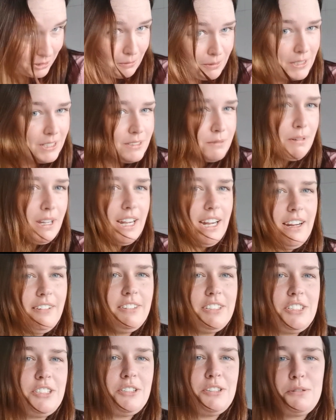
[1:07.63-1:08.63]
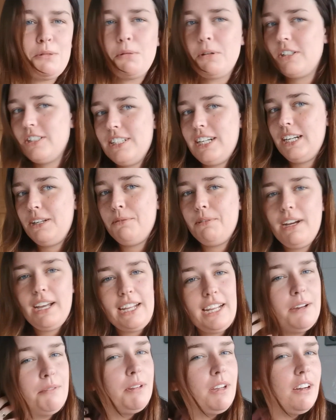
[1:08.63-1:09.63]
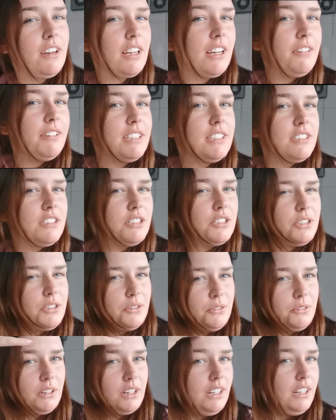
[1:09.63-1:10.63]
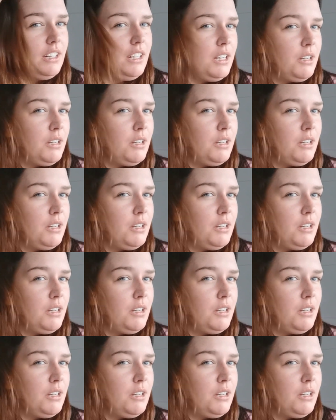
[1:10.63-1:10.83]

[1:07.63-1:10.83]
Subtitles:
So because my hair is due to be washed anyway, and we are going to